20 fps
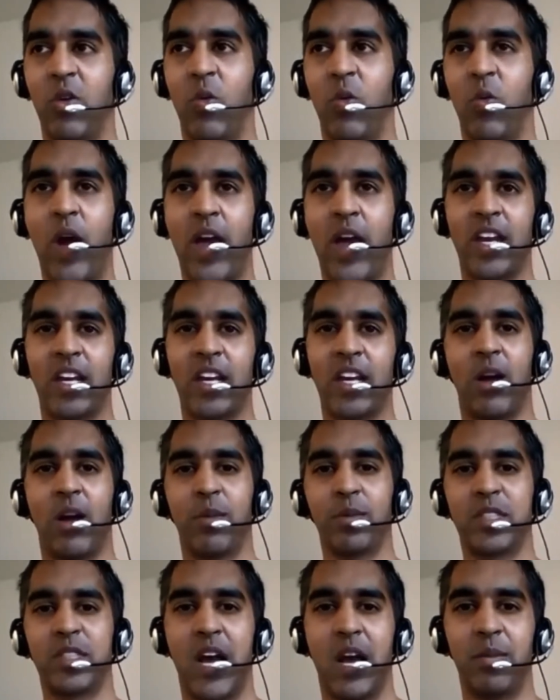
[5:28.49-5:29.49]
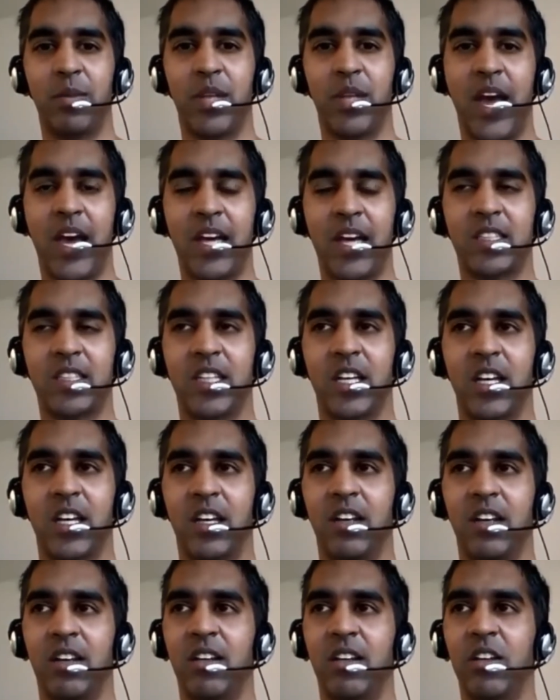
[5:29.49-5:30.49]
when it comes time to
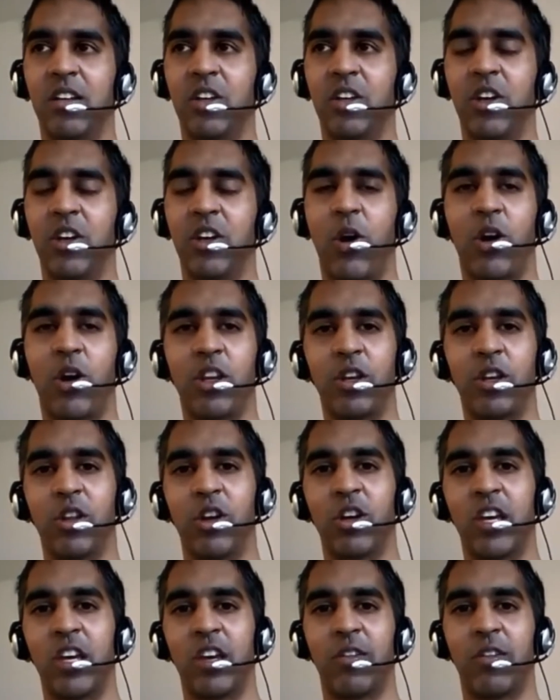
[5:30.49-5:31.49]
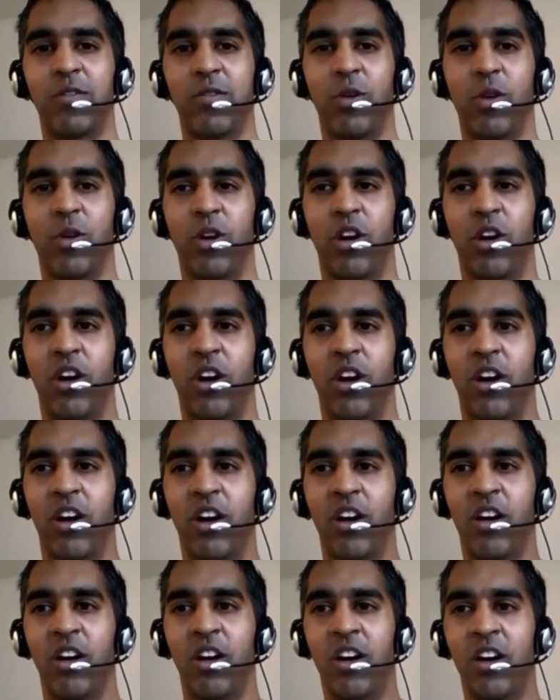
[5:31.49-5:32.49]
exit, you know, are you looking
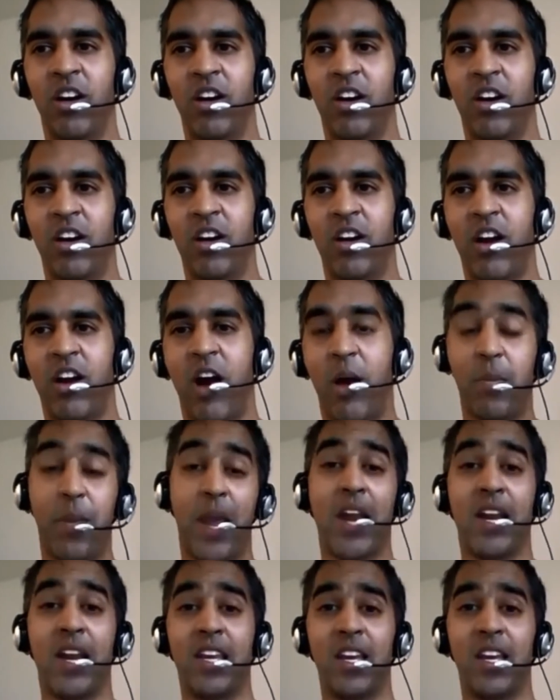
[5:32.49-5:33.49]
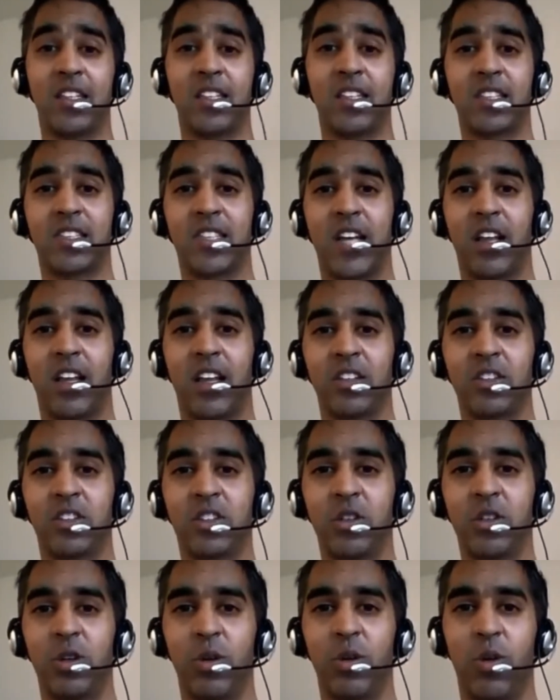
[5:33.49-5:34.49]
for a mania to sell
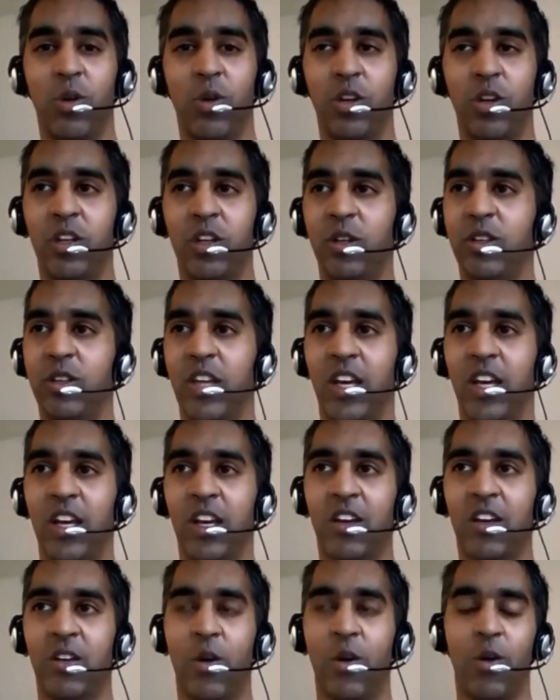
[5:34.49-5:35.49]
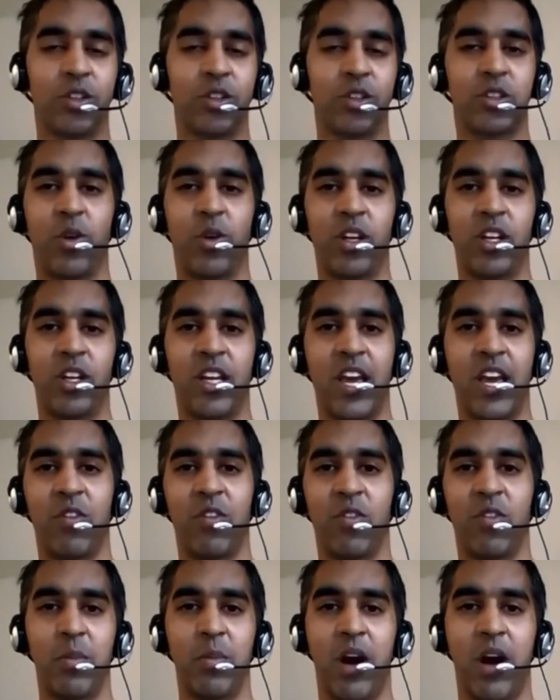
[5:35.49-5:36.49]
into, or do you think gold's going to get
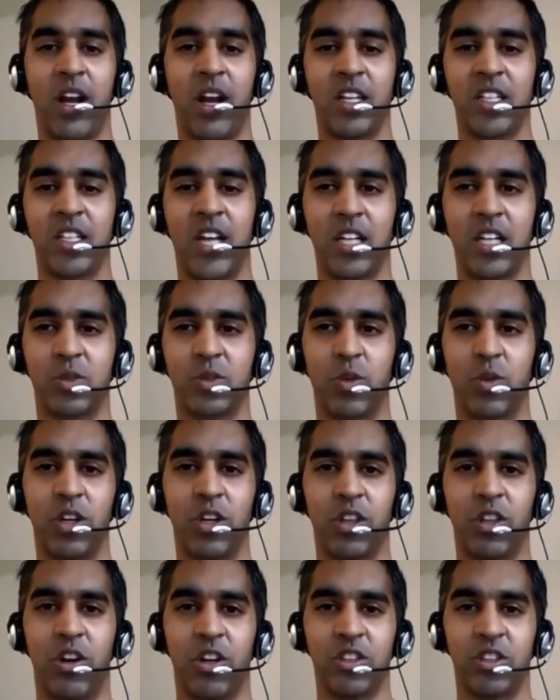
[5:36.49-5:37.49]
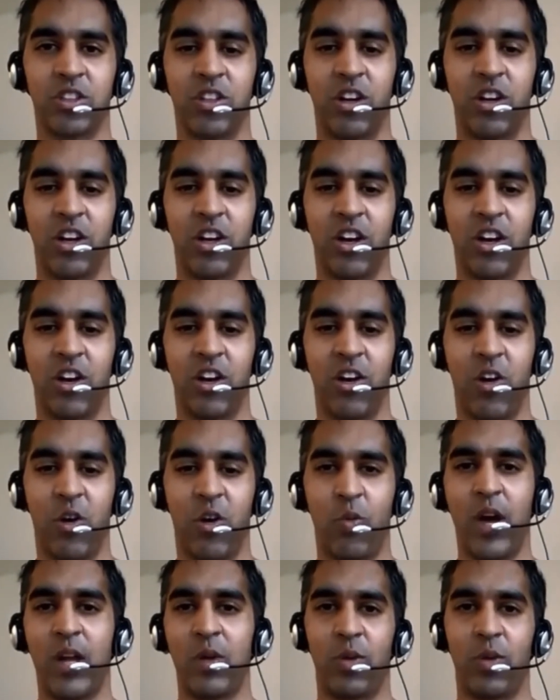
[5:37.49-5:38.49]
remonetized? What are your thoughts on uh,
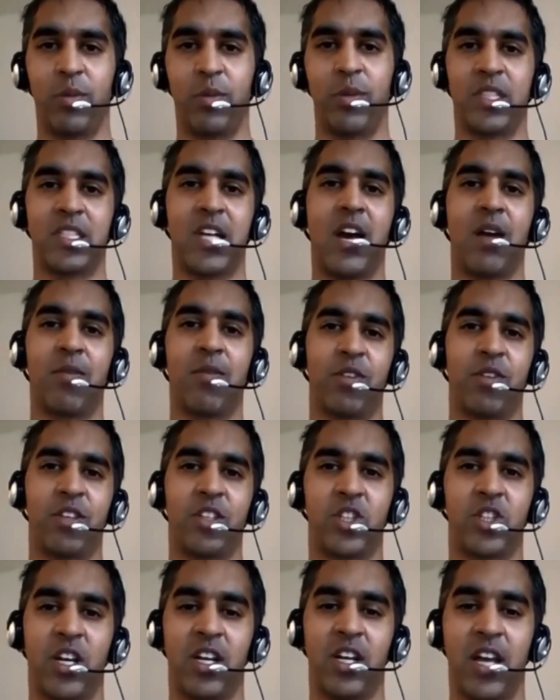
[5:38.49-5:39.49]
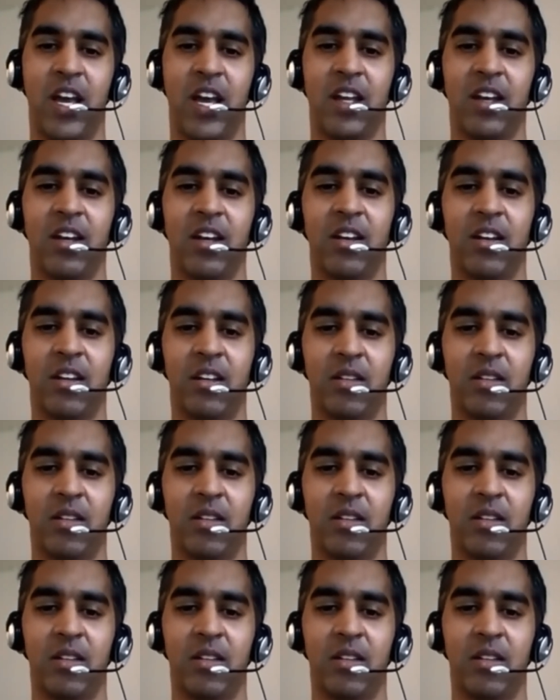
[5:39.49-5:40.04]
on when will it be time for this trade to end?